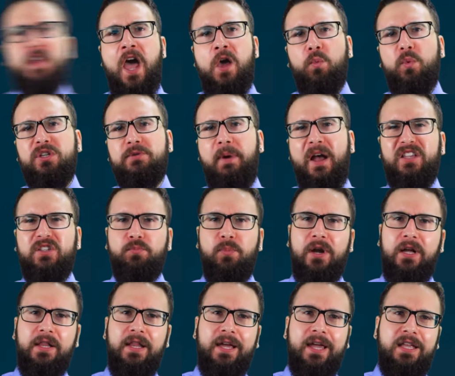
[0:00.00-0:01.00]
sandwich by
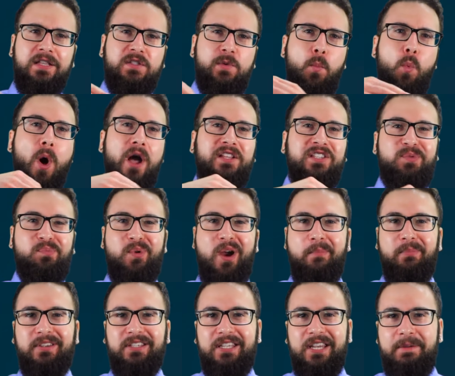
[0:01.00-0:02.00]
sprinkling in some white
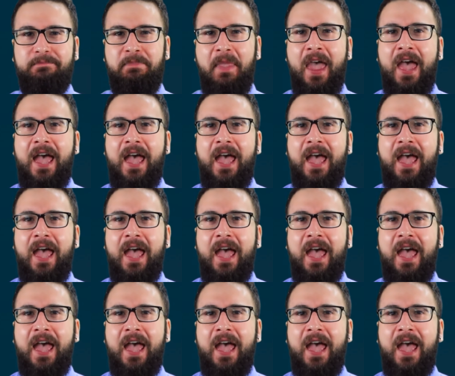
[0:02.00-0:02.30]
supremacy.